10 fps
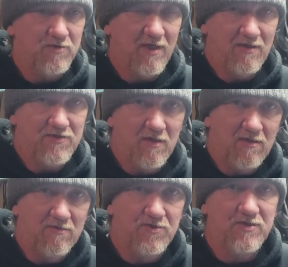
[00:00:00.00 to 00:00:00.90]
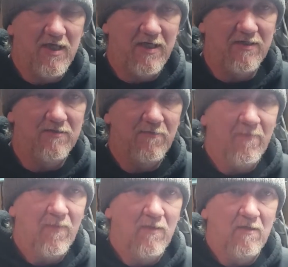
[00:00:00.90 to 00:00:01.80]
you guys to understand
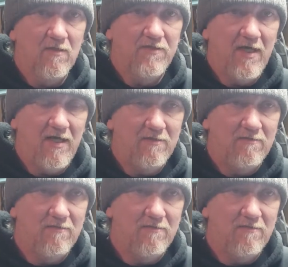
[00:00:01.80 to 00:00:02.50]
that